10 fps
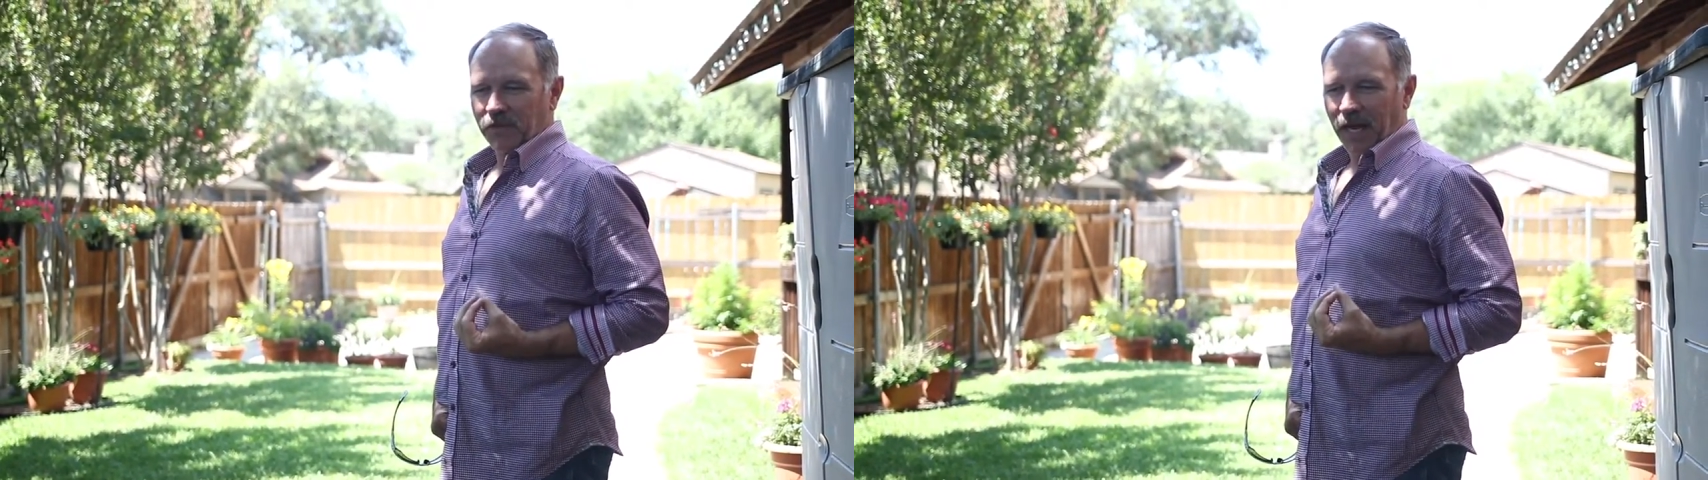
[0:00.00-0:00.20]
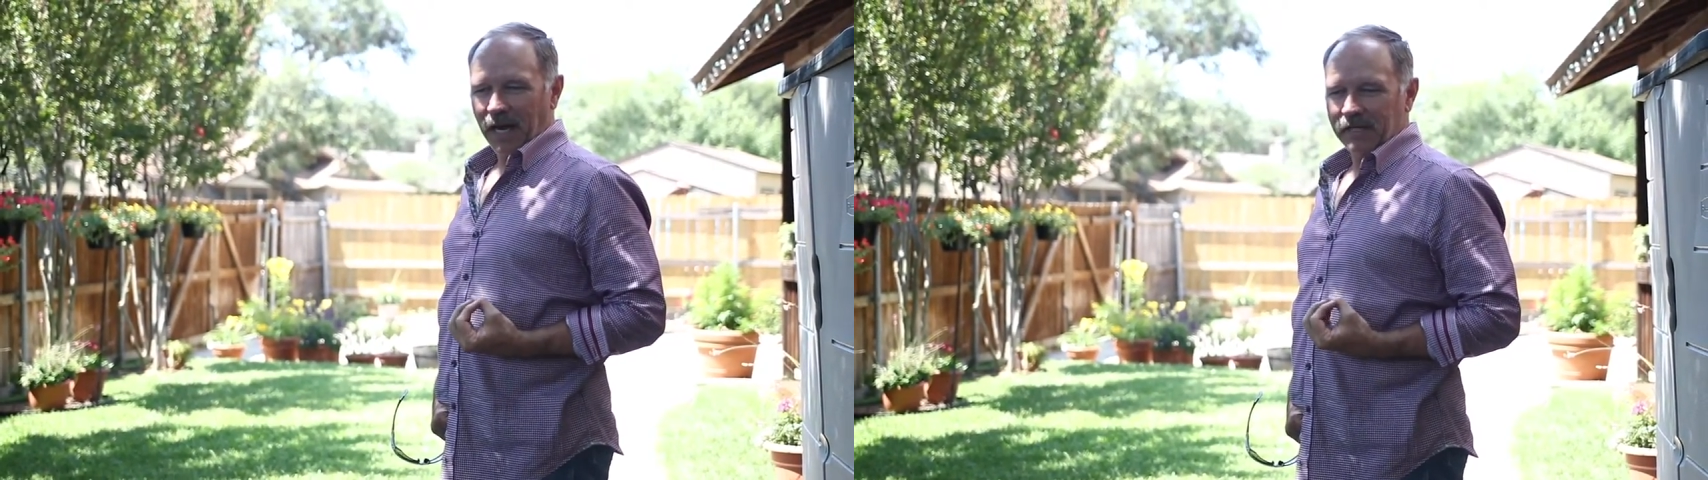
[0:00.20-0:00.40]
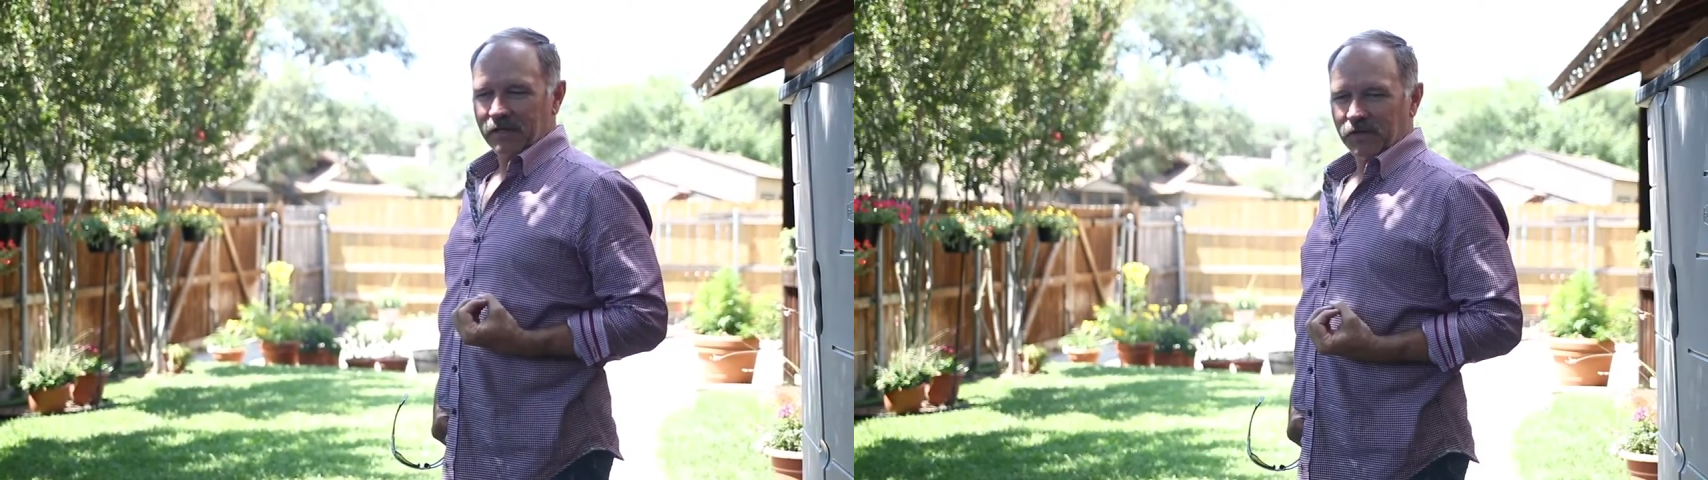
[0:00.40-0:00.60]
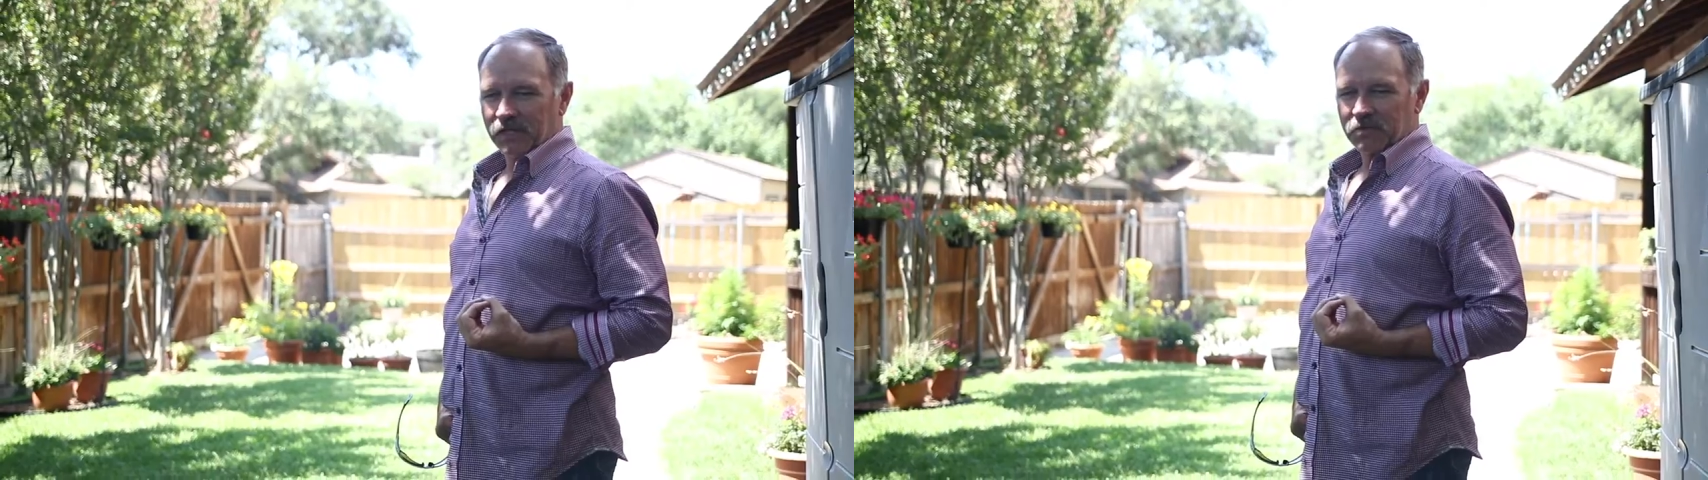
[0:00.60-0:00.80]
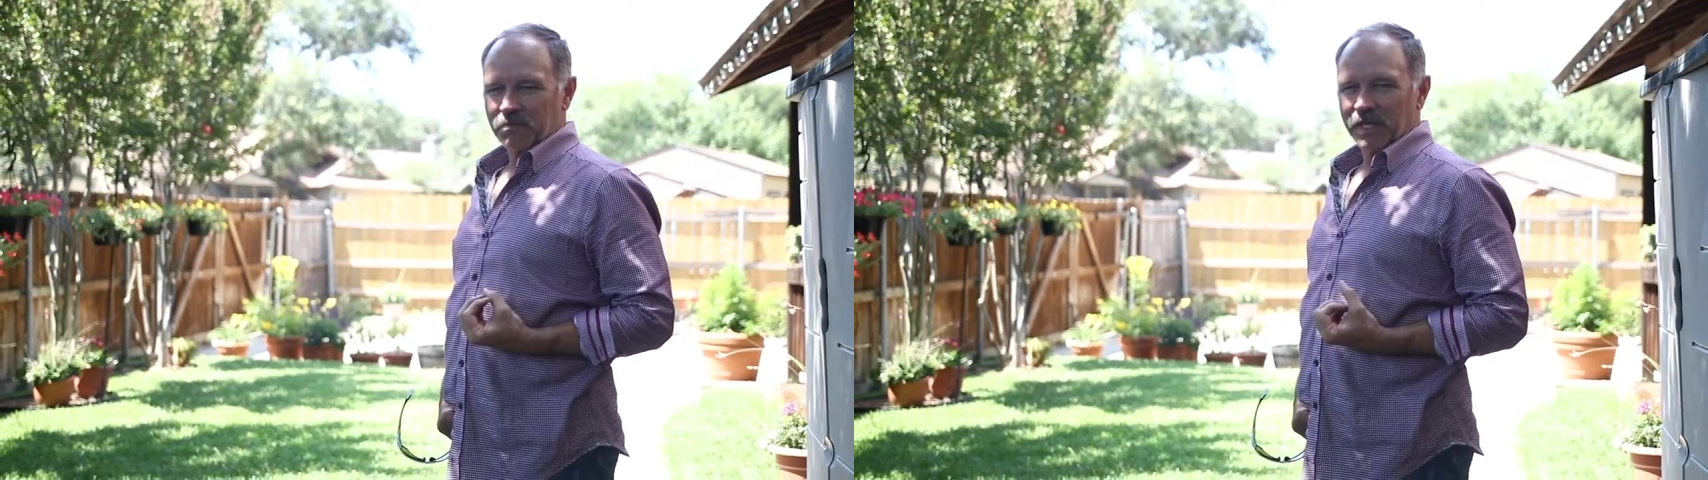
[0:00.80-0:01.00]
The activity
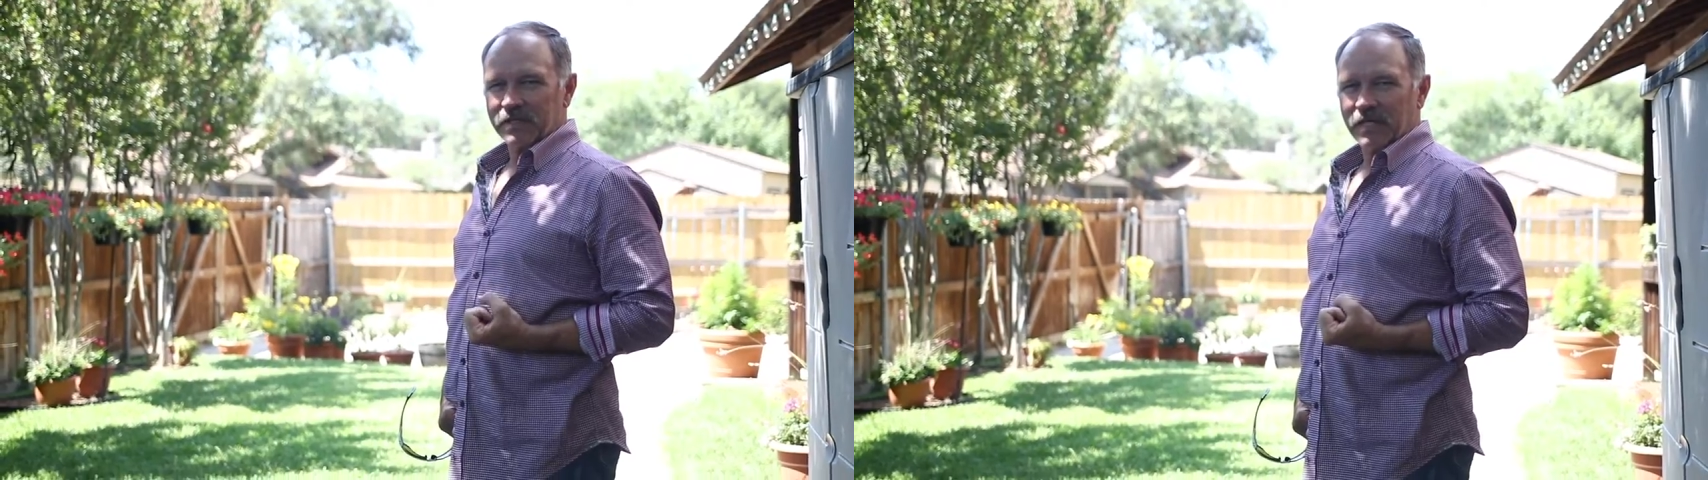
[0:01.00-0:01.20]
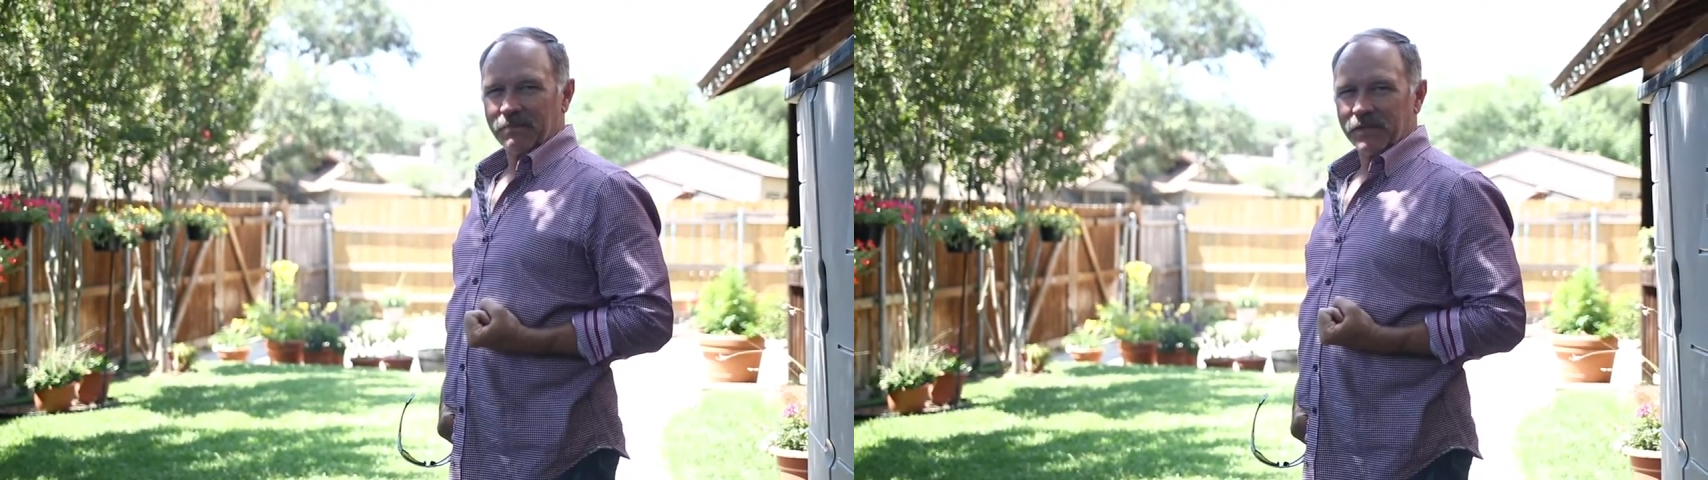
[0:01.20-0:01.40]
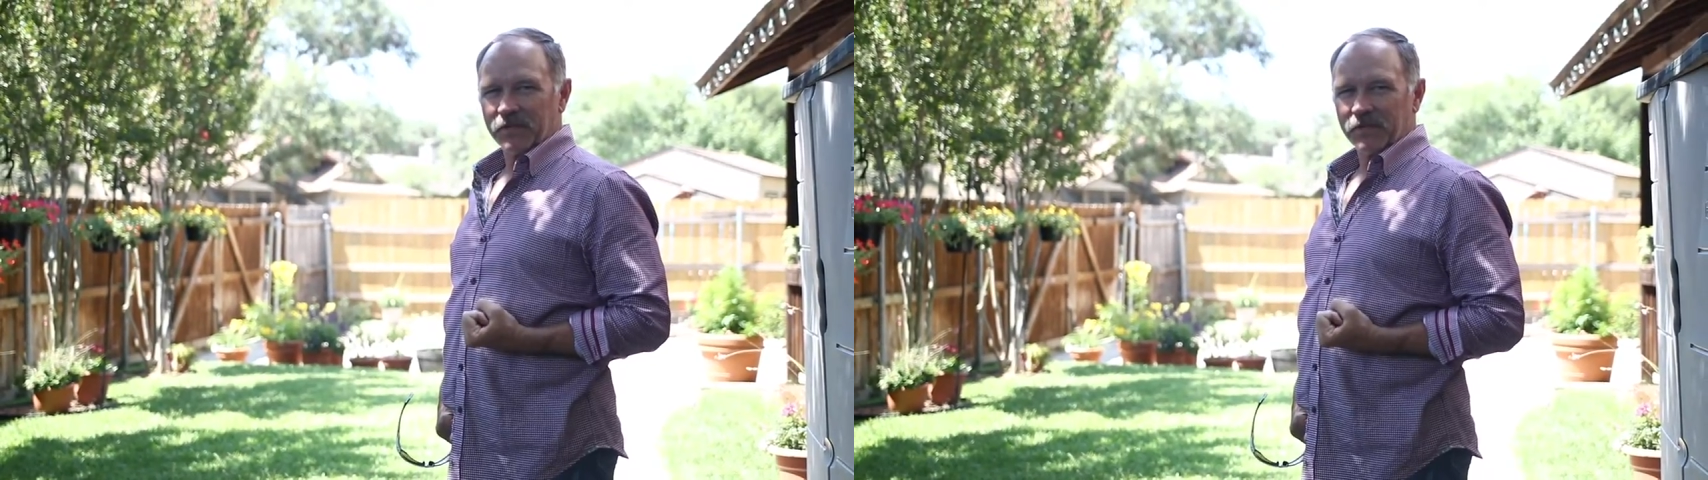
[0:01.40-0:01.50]
is pent up